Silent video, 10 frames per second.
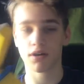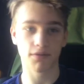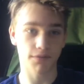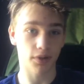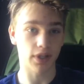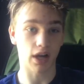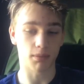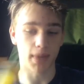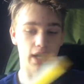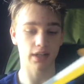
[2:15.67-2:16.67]
fully
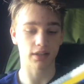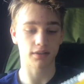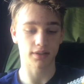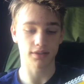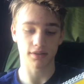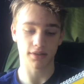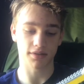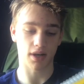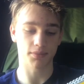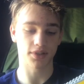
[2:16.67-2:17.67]
automatic because it's a
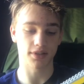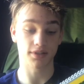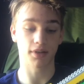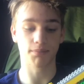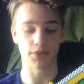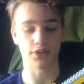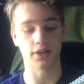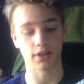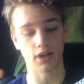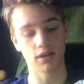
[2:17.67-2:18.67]
Thompson
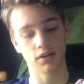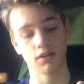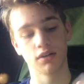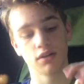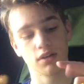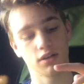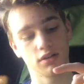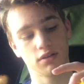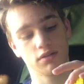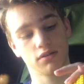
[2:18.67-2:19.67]
submachine
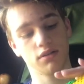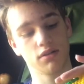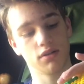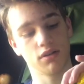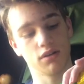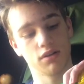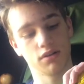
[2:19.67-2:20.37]
gun.